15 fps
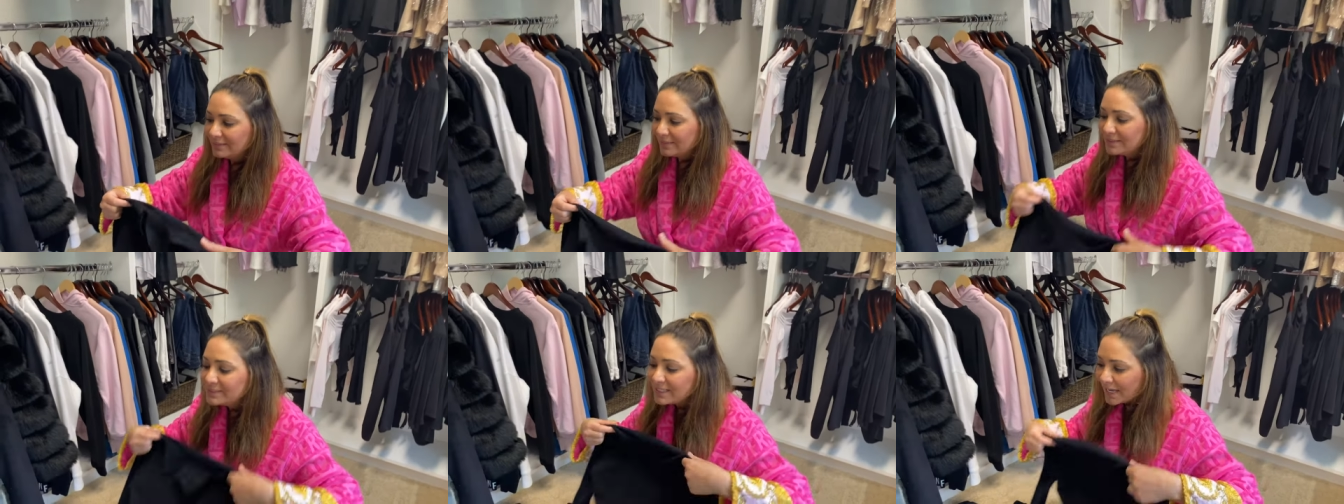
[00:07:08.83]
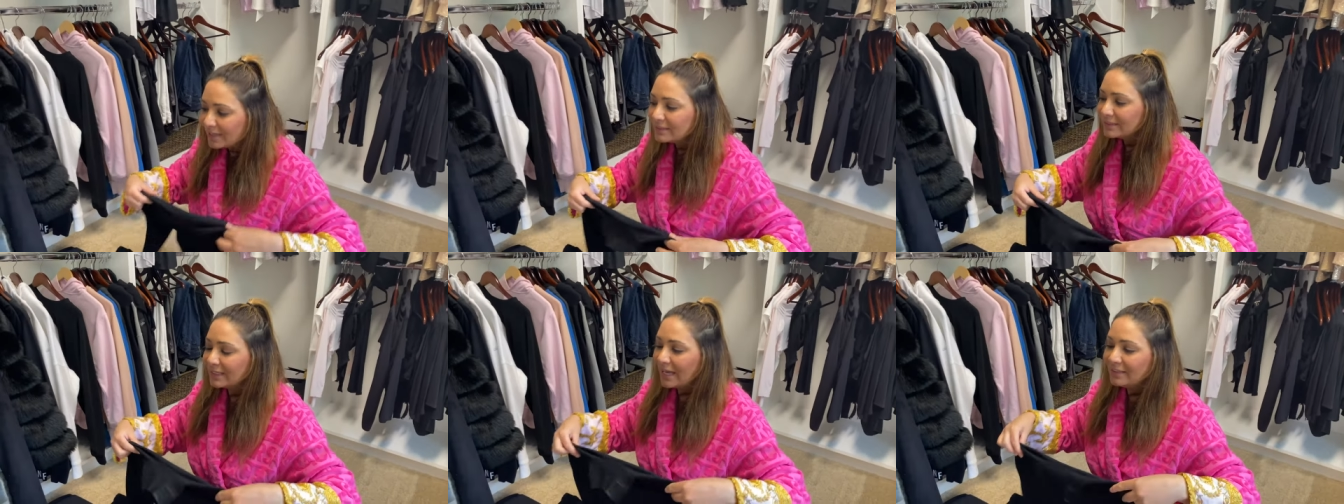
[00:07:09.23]

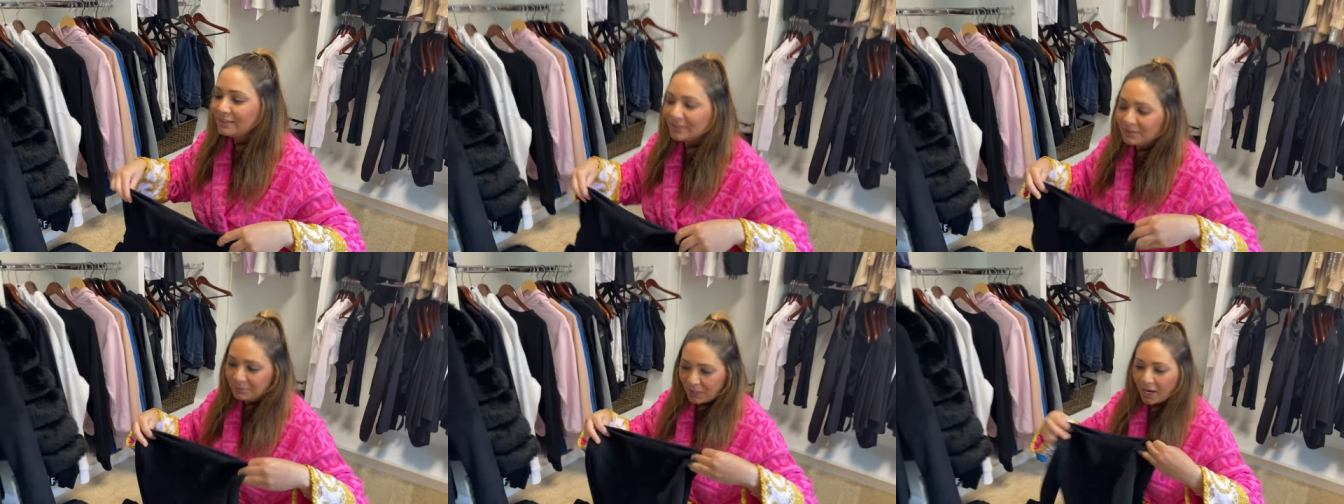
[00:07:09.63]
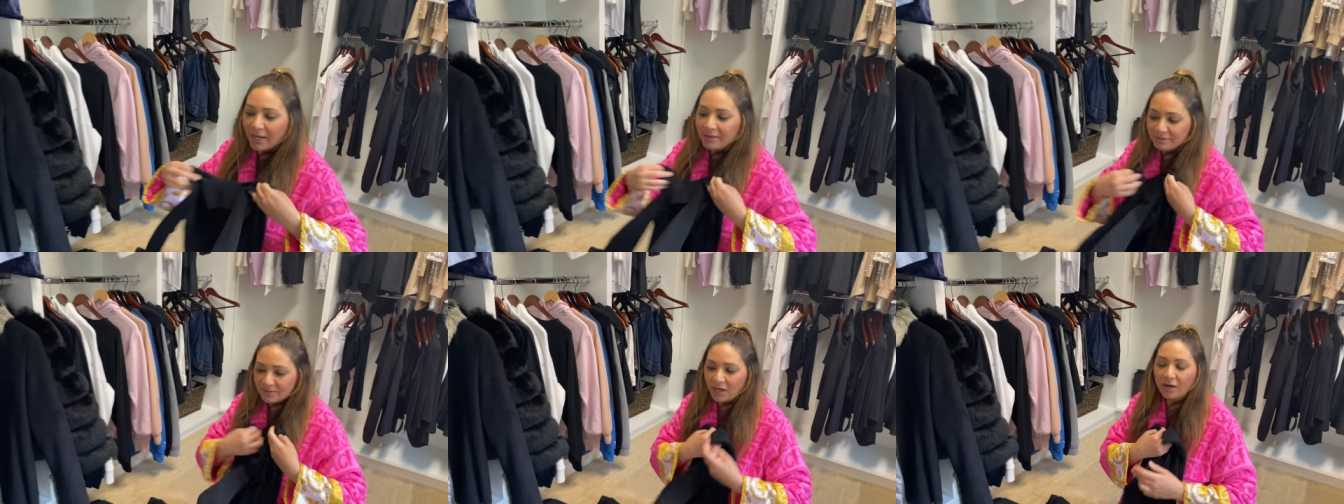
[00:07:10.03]
exactly. And like
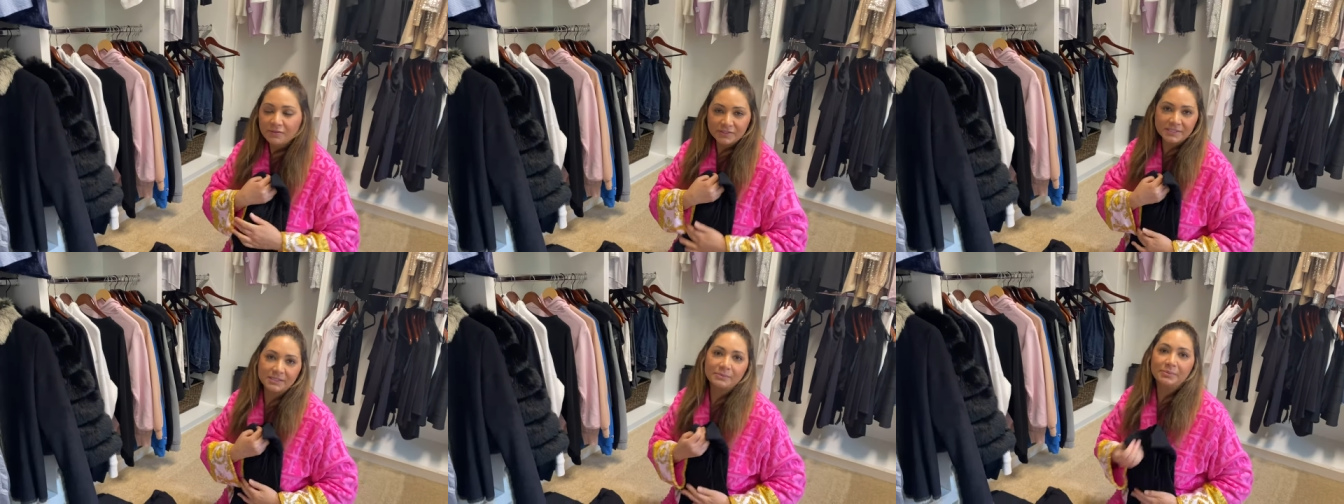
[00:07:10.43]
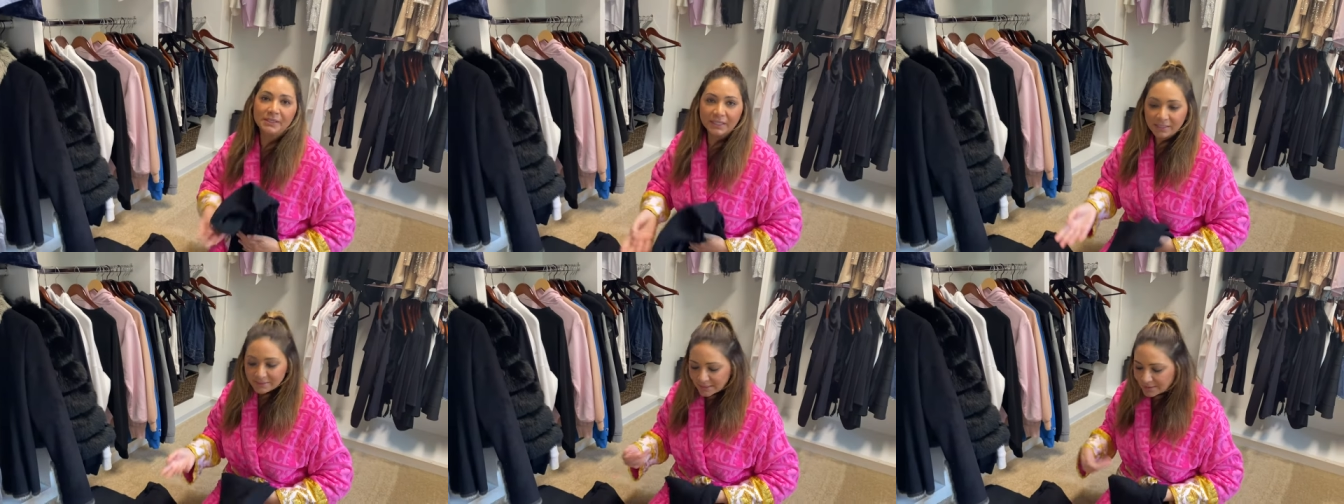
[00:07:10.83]
I obviously being
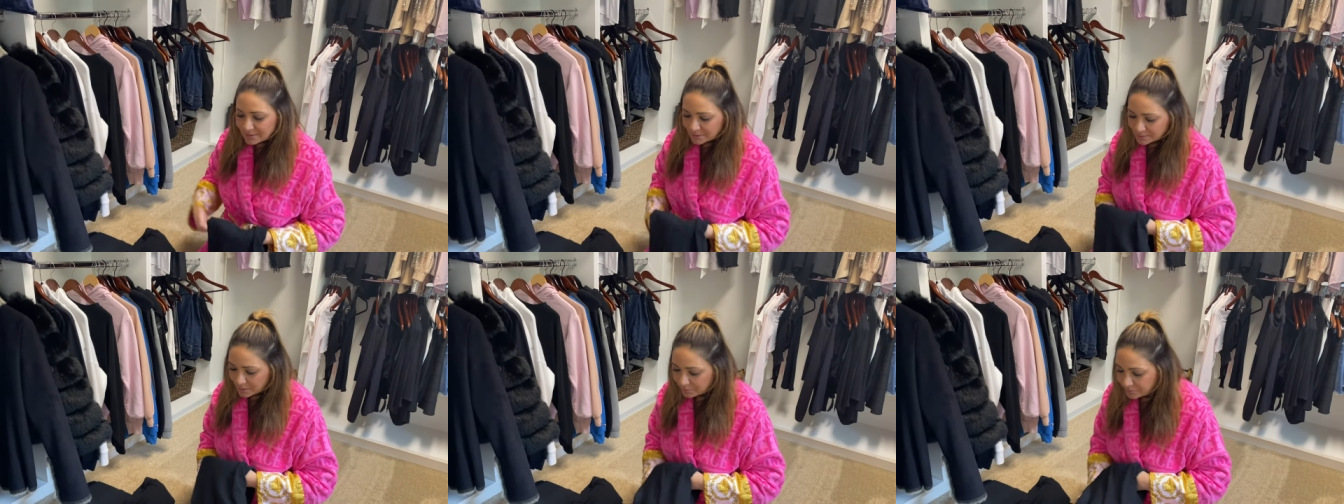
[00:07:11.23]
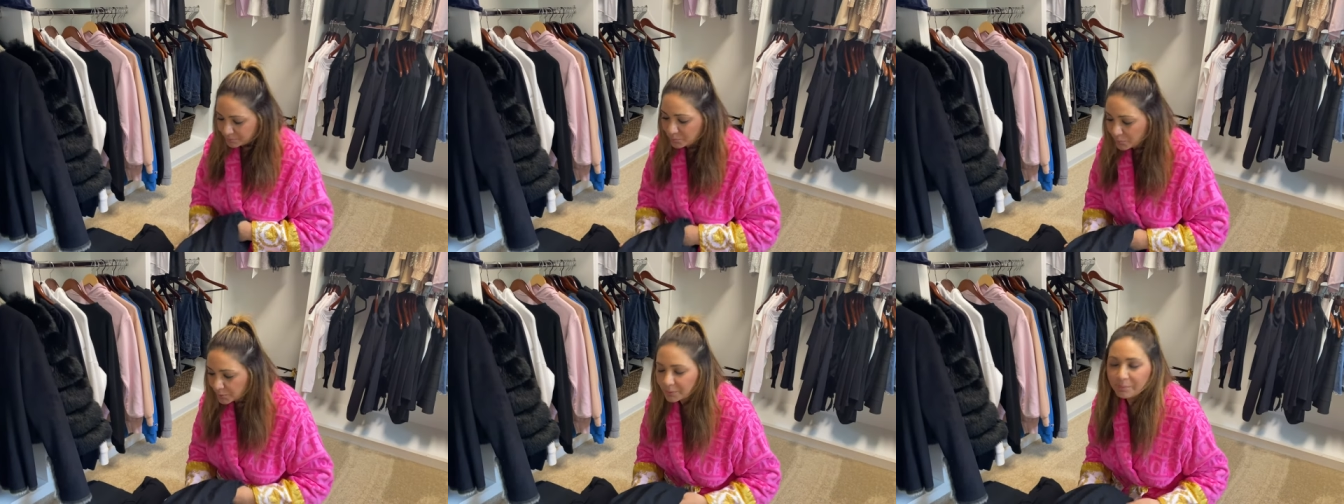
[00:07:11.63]
a dentist, I've
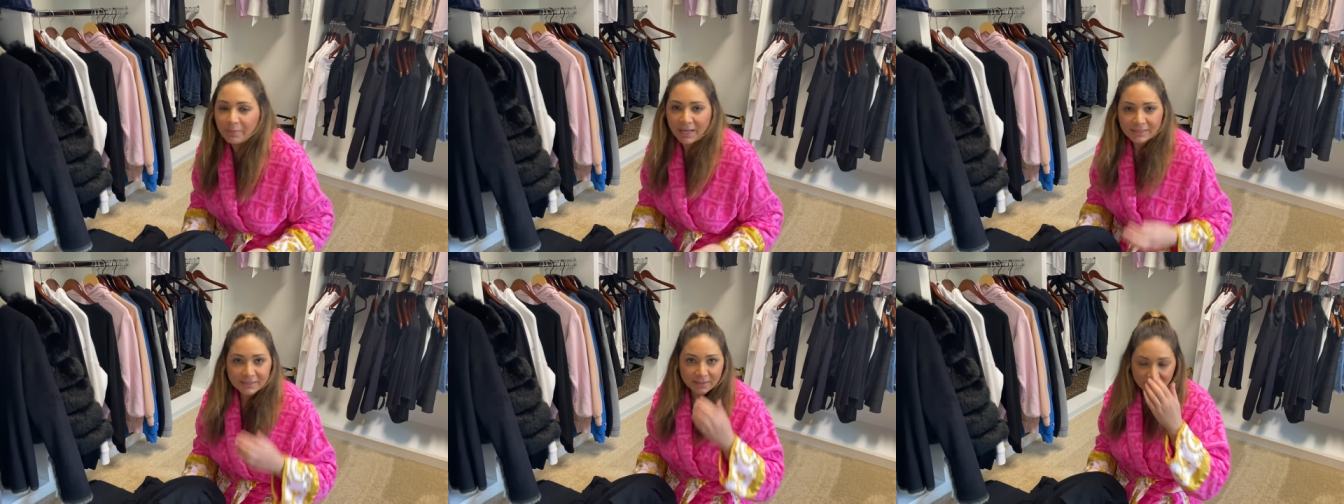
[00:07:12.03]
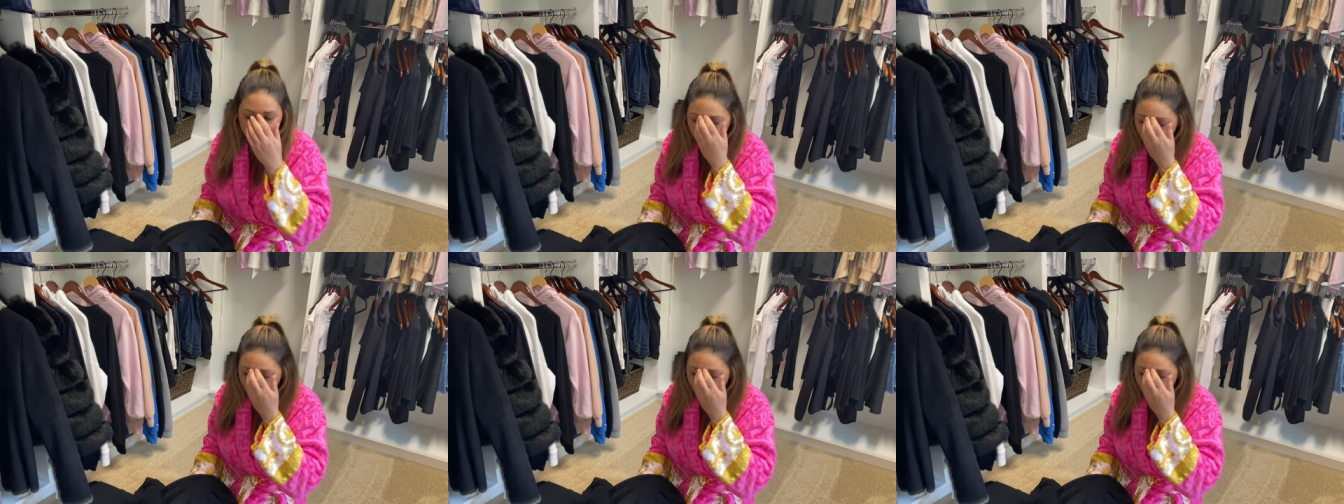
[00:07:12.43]
worn masks in the